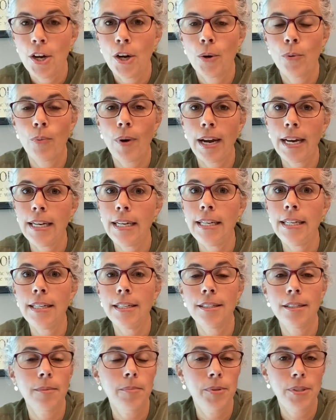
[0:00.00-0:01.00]
Randy
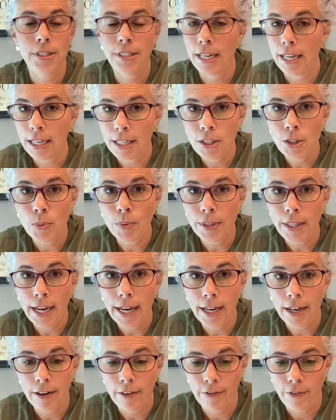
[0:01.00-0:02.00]
is obsessed with the
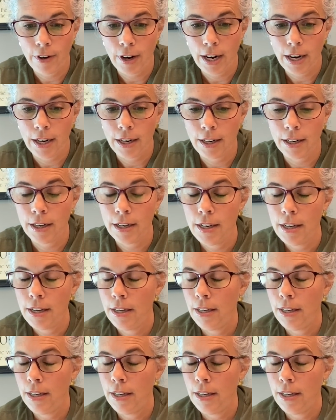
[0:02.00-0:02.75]
air fryer.